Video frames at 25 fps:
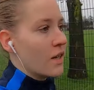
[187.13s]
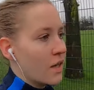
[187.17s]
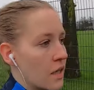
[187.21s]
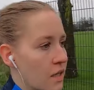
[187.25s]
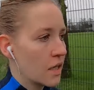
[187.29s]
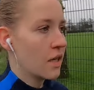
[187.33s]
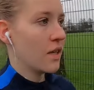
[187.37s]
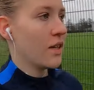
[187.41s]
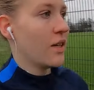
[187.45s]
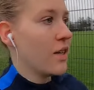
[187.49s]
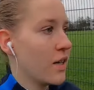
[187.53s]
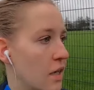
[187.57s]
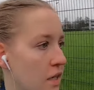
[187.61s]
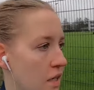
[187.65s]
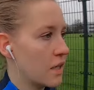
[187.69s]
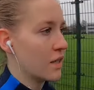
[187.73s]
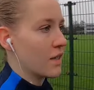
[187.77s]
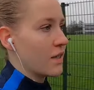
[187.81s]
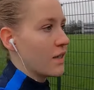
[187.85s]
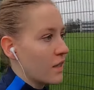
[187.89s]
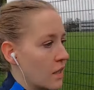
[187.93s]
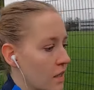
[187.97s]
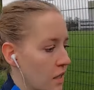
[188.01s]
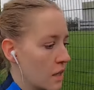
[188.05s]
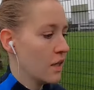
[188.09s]
and
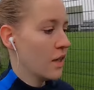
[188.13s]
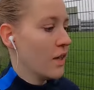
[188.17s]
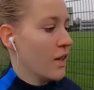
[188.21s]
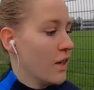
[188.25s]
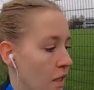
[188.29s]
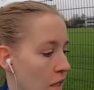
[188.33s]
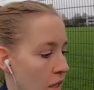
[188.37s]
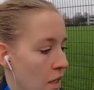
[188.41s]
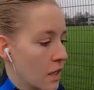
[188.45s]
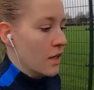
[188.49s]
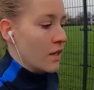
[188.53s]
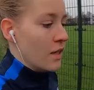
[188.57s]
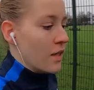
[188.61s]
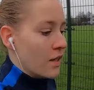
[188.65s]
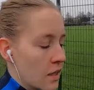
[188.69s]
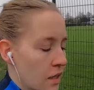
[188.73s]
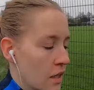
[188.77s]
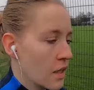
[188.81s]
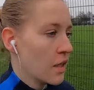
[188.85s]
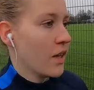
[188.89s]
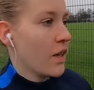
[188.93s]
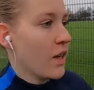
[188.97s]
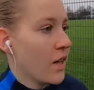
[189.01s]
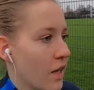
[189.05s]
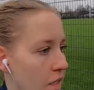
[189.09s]
even now I'm not
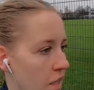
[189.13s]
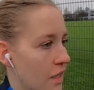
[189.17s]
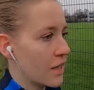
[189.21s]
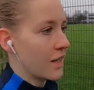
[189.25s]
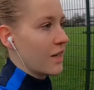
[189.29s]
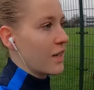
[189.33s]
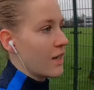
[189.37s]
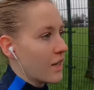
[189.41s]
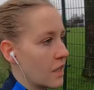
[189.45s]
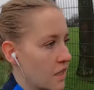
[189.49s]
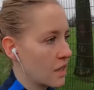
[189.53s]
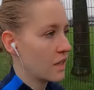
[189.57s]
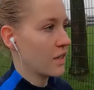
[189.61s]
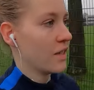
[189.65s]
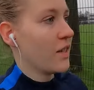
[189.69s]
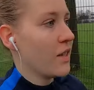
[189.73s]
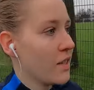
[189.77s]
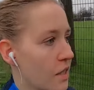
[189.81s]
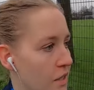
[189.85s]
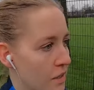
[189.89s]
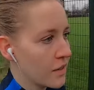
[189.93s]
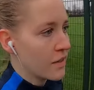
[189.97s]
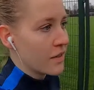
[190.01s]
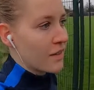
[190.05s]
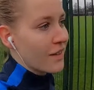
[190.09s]
pregnant anymore,
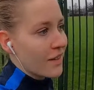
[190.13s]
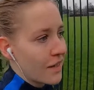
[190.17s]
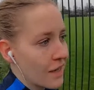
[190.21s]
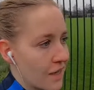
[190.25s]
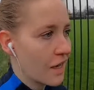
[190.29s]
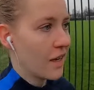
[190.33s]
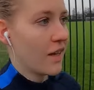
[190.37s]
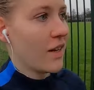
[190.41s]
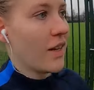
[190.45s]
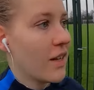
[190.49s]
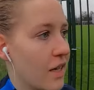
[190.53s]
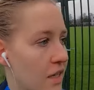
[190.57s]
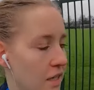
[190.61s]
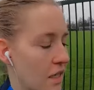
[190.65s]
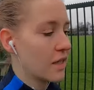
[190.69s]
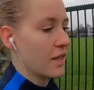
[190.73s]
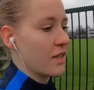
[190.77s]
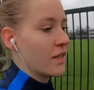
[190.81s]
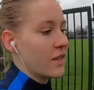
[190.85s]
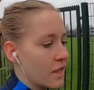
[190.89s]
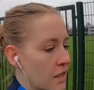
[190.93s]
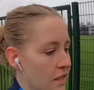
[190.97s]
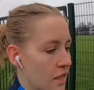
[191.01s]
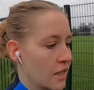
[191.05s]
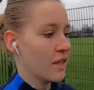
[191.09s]
I can still
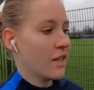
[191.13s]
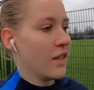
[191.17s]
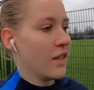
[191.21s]
feel that